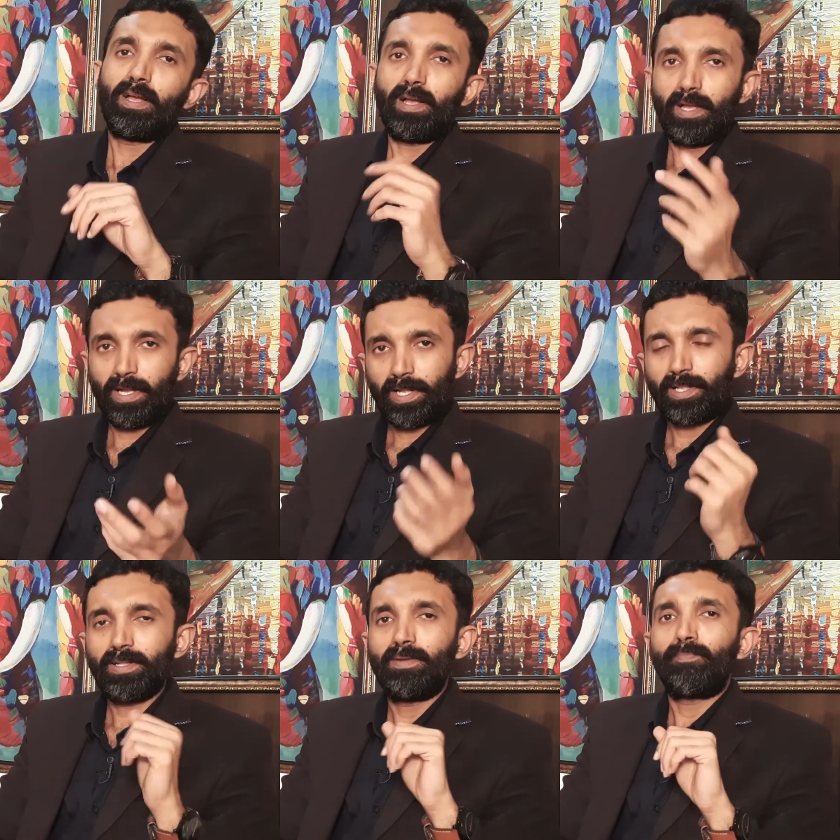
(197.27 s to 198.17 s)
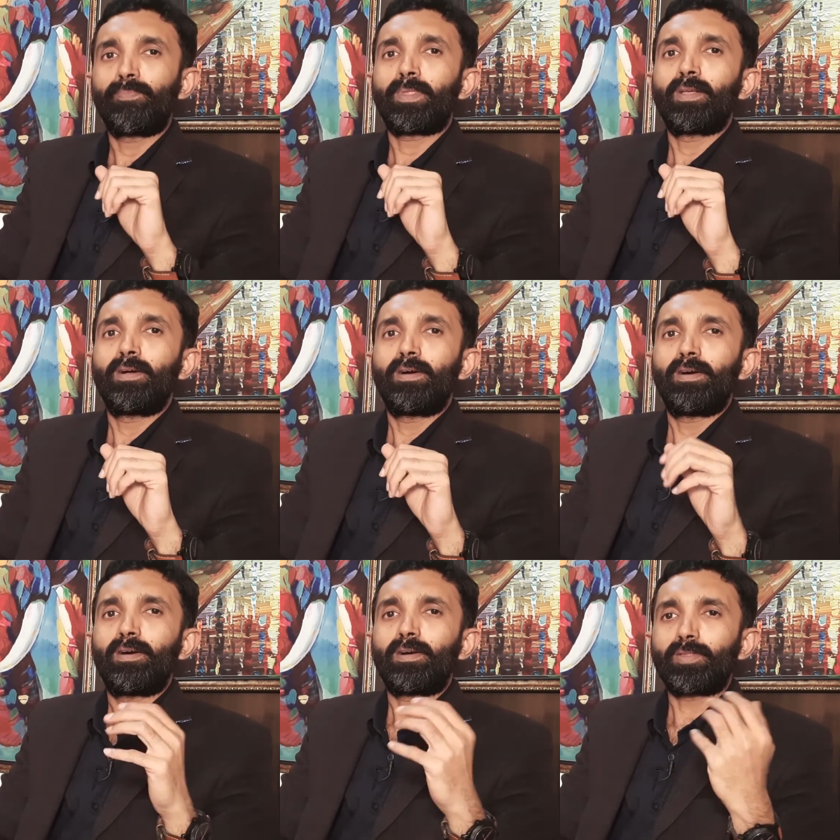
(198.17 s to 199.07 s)
And
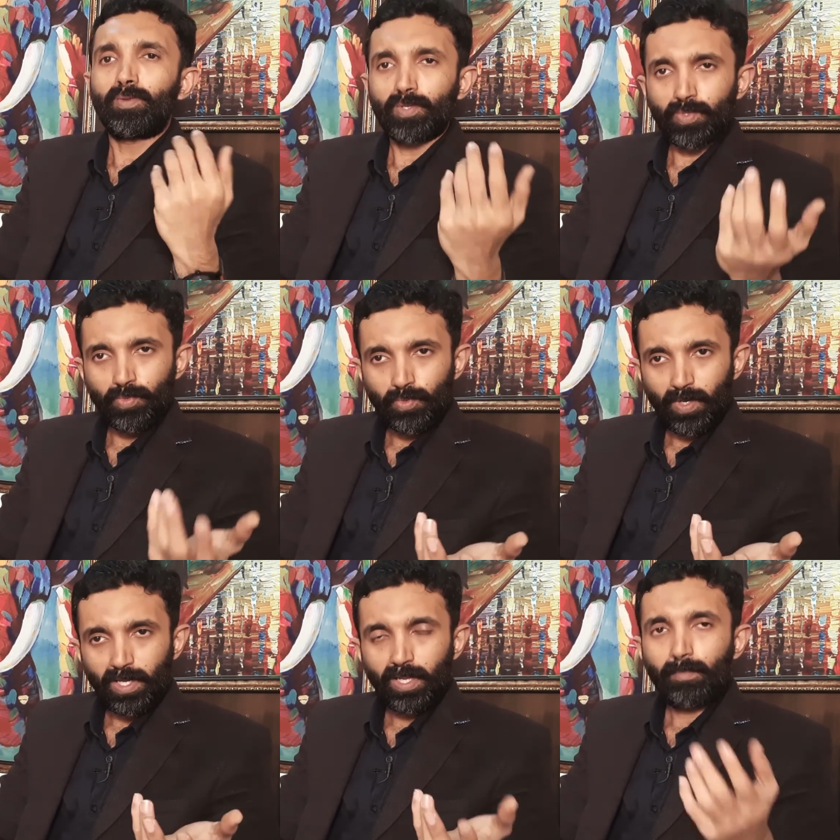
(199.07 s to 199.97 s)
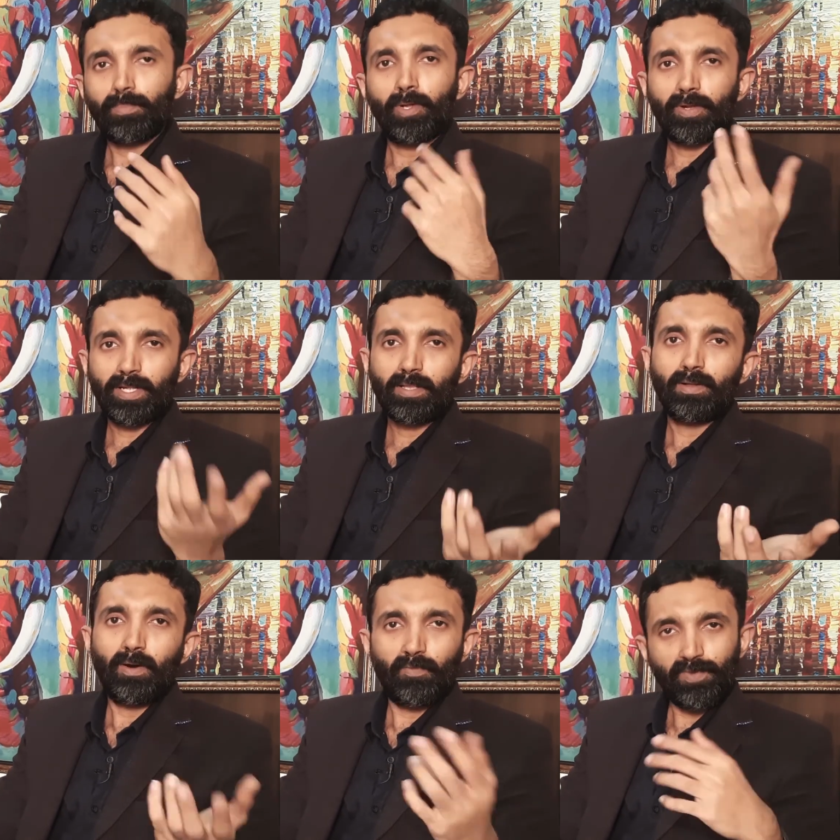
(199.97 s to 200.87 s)
those who are employed in
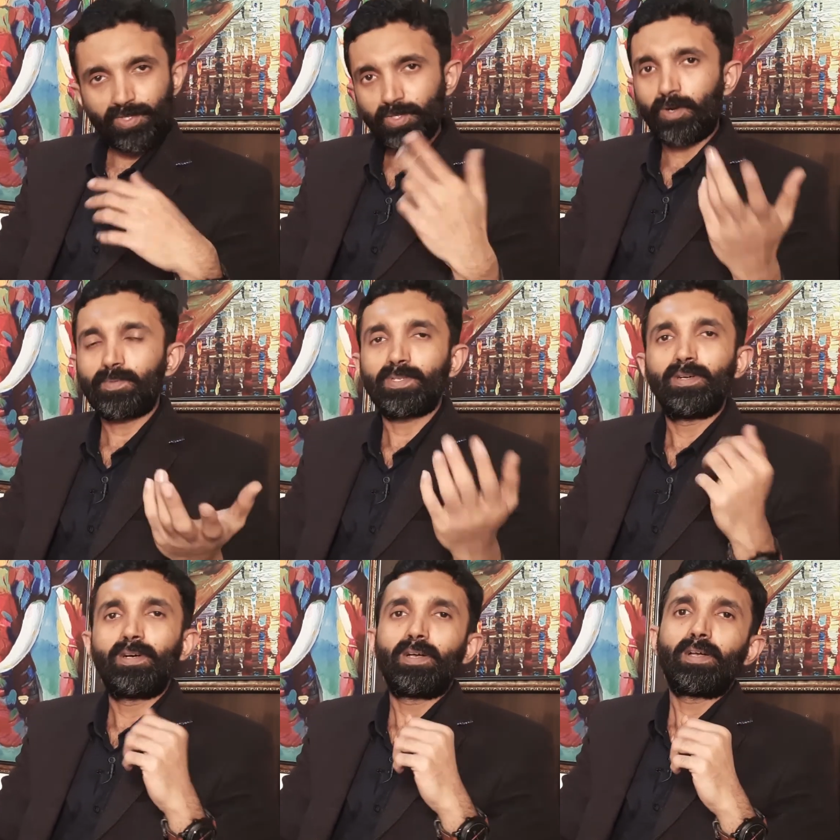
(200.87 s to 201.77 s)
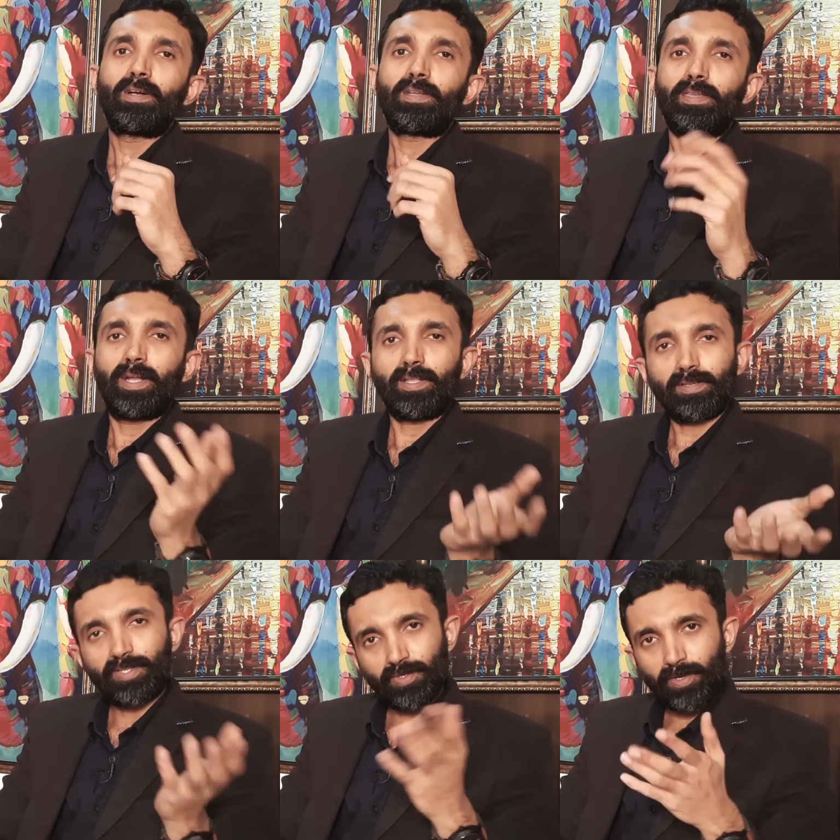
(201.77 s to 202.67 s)
office jobs can
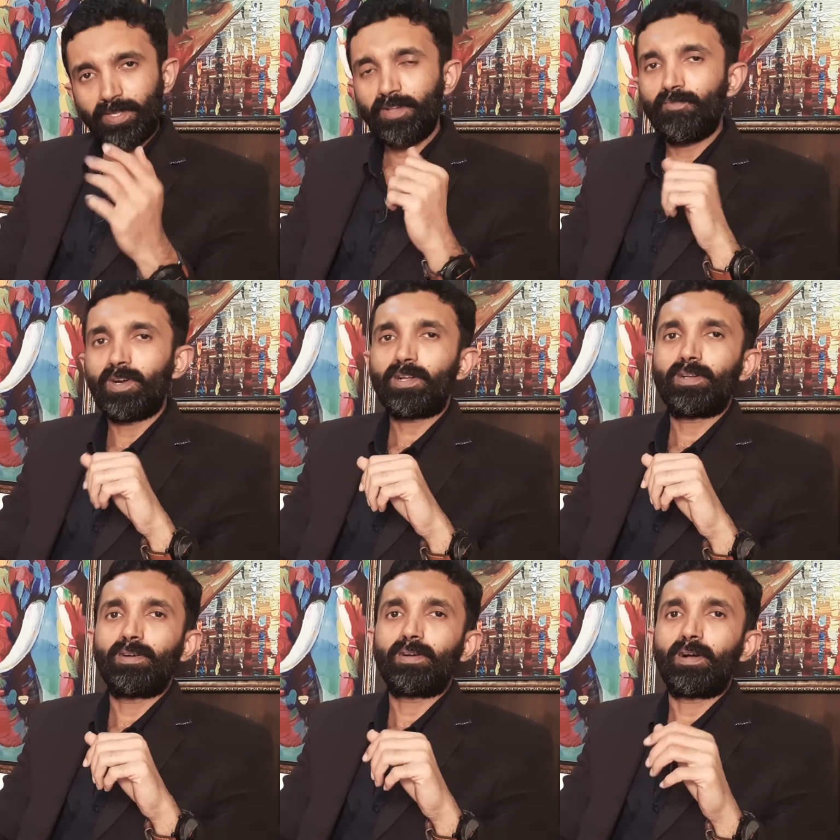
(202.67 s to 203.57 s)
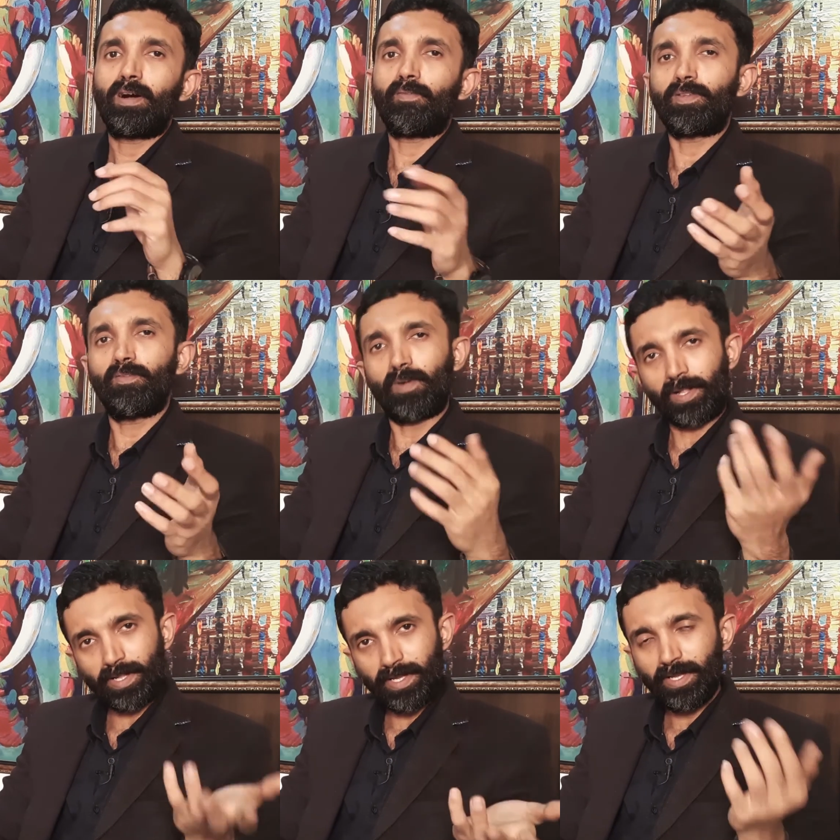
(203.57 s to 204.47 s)
rejoin their work after one
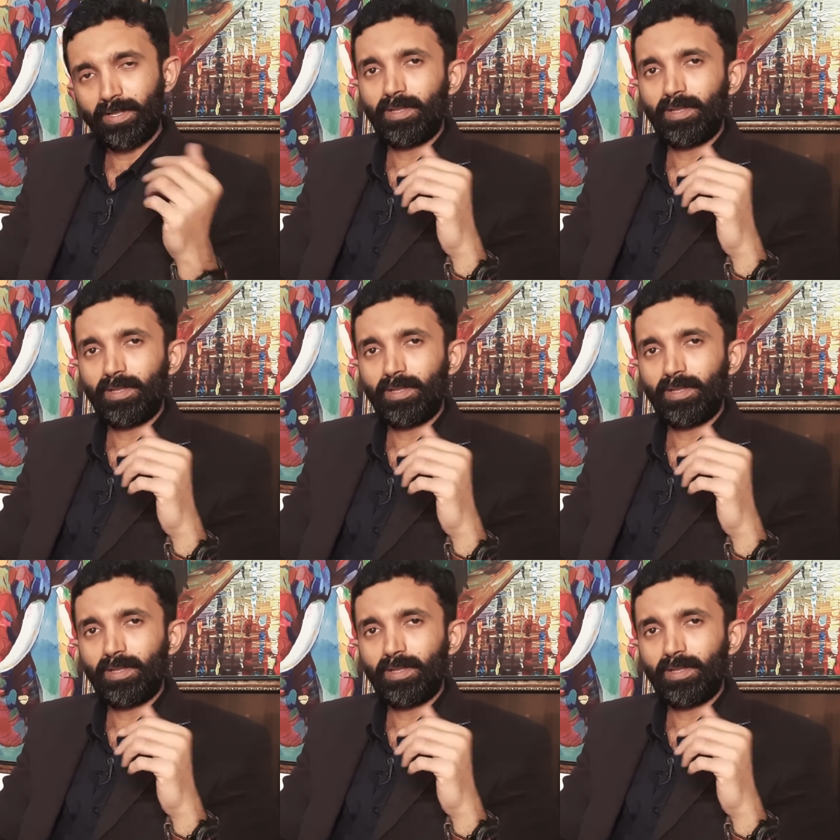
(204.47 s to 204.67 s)
day,